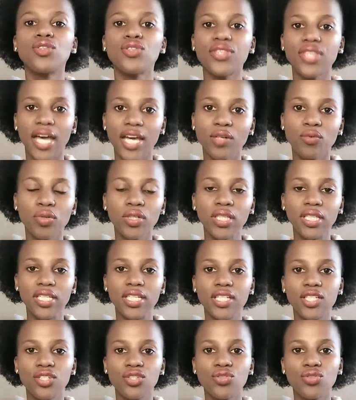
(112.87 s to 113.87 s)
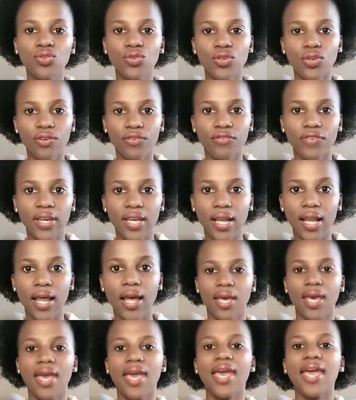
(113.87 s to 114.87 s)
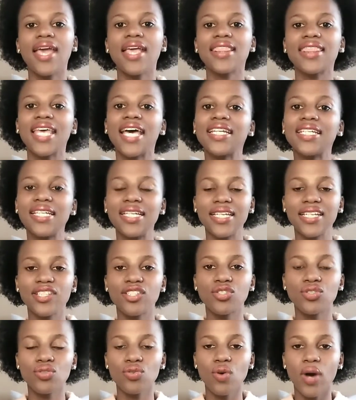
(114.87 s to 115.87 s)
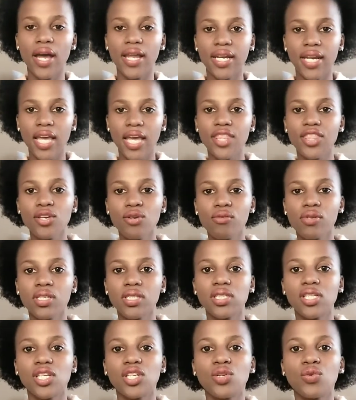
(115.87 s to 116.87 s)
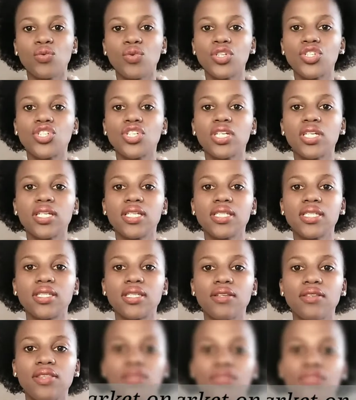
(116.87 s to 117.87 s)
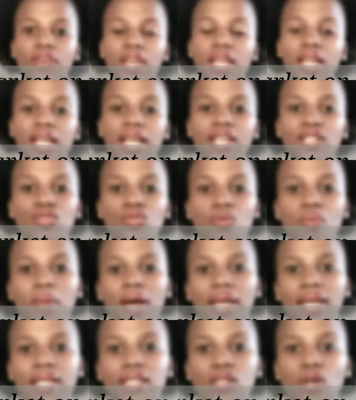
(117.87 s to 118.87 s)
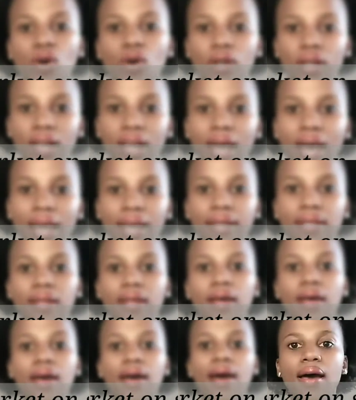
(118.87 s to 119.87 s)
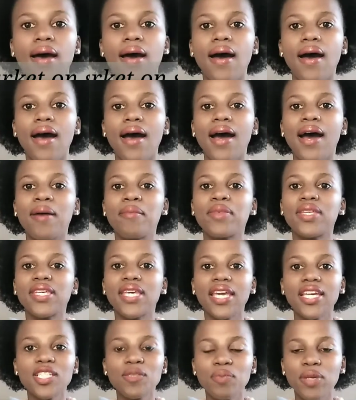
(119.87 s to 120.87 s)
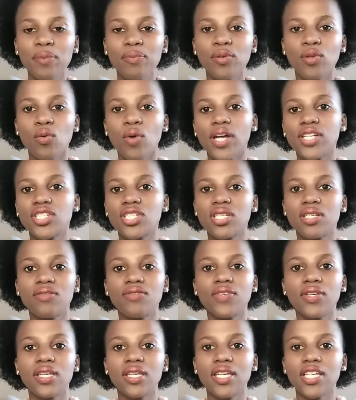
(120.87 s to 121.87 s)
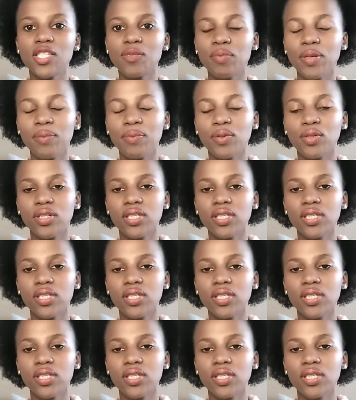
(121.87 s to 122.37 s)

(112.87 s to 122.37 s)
that will lead to your failure. And that leads to another reason, which is the failure to market online. Yes, people watch TV. Yes, people